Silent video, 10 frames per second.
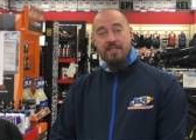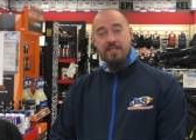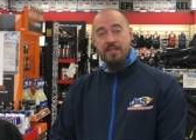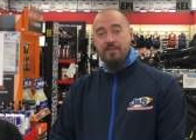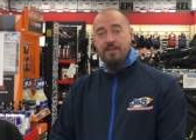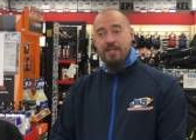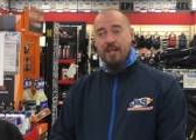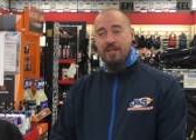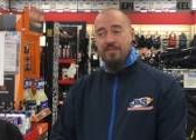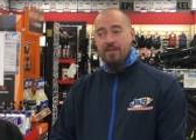Accessories in
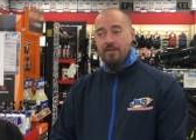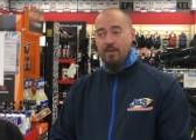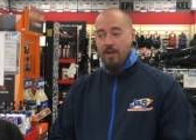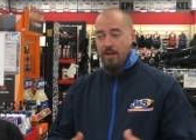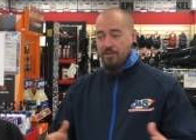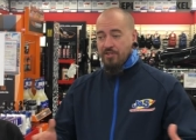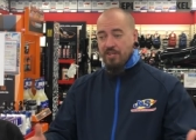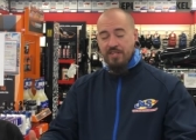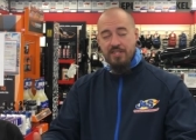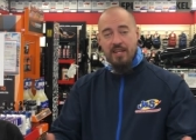Leicester. Just
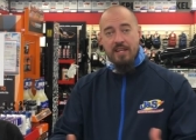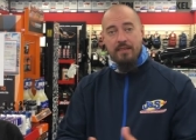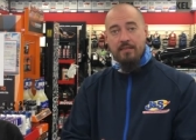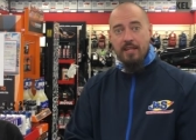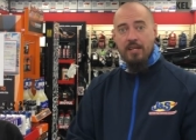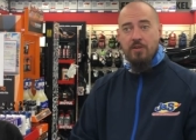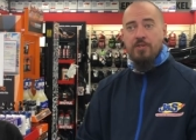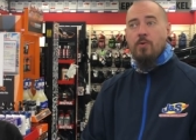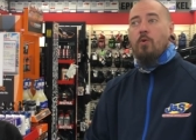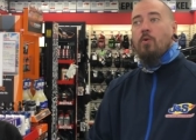like to say thank you
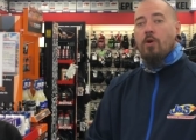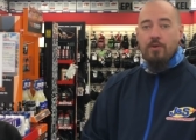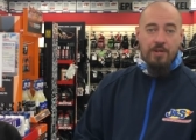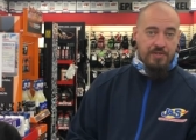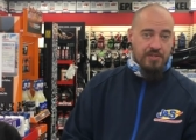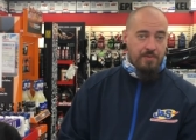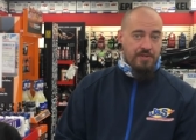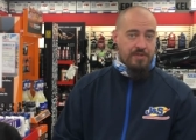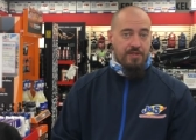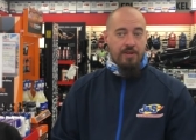to all our
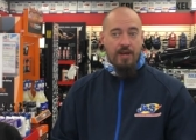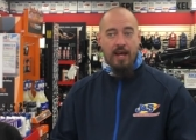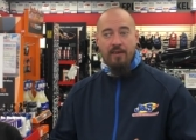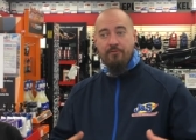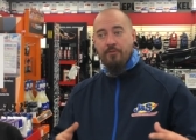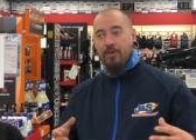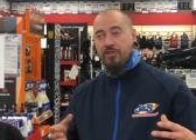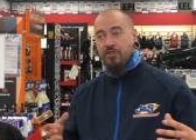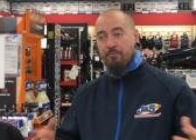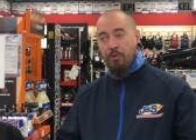customers that have
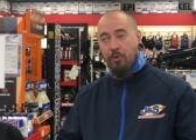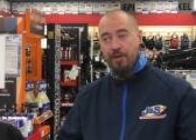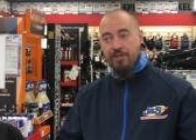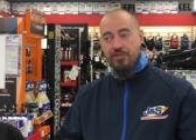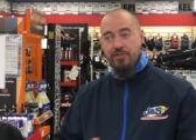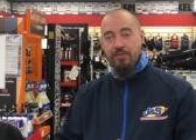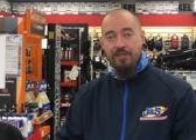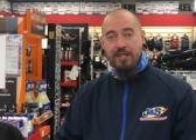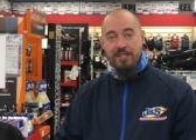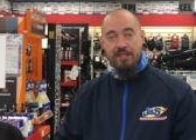supported us during
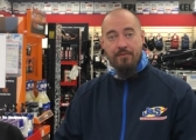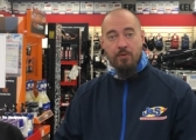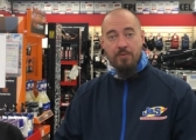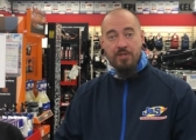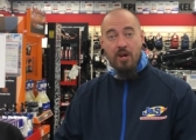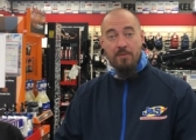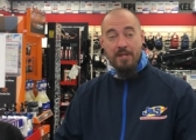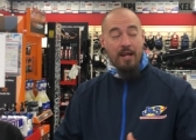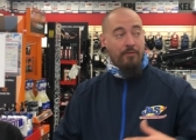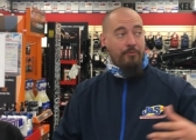these difficult times,
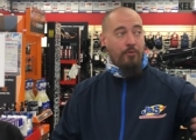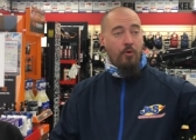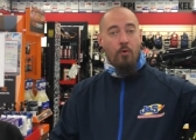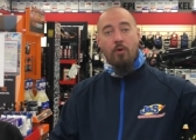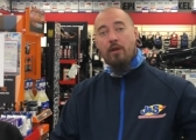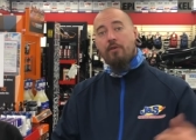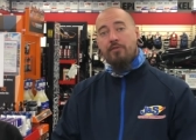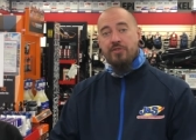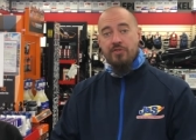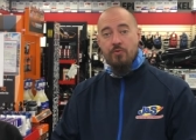and for all our
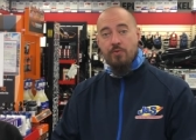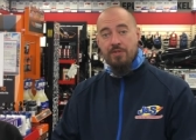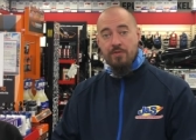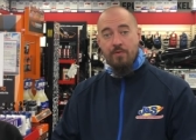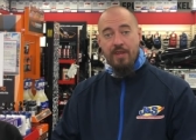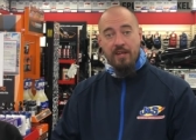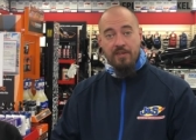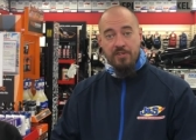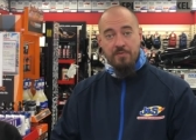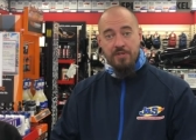other stores with their
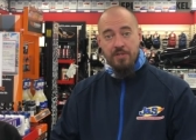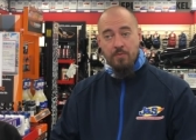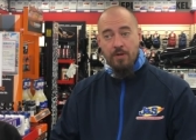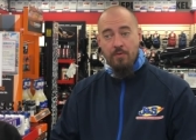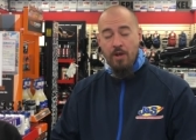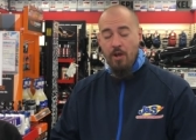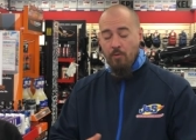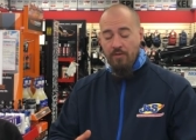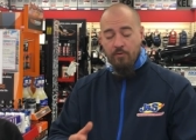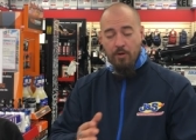customers as well.
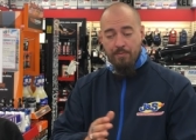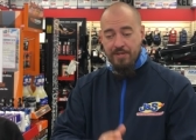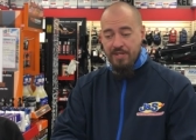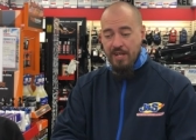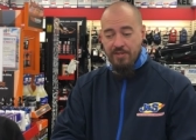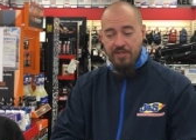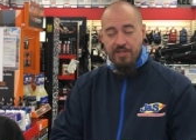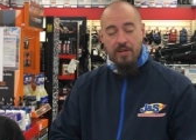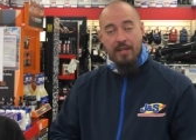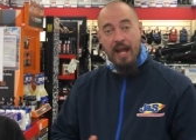We've got
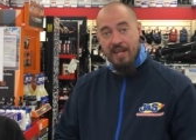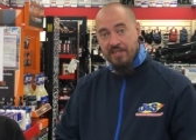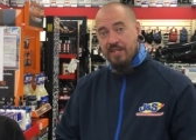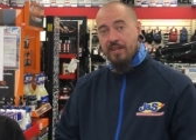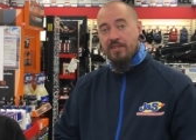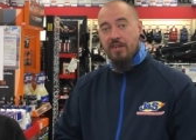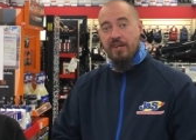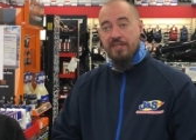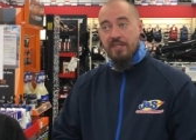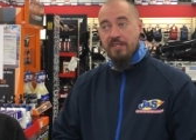procedures like hand
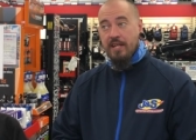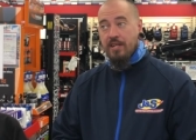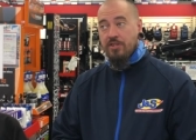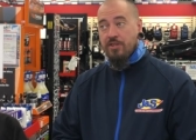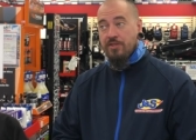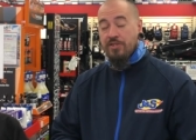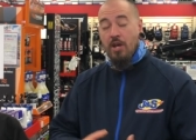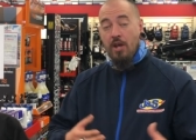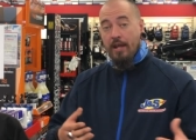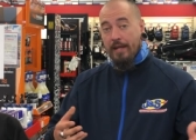sanitizing stations,
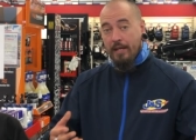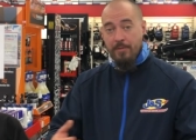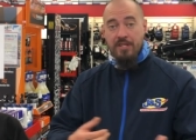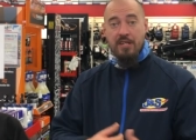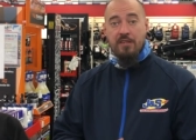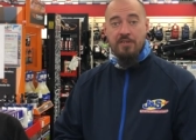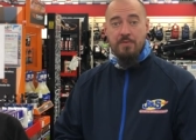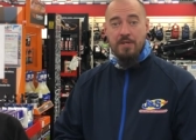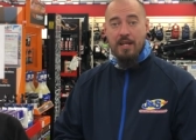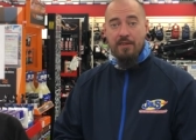limited
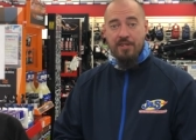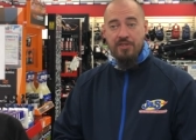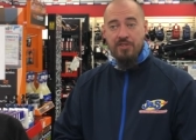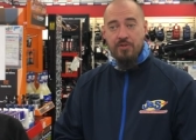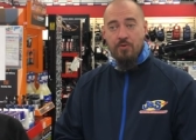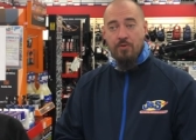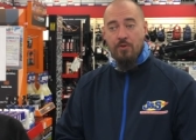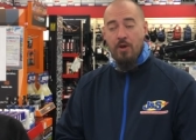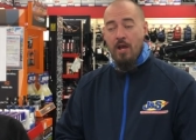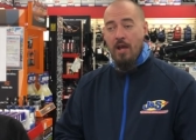customers allowed in store,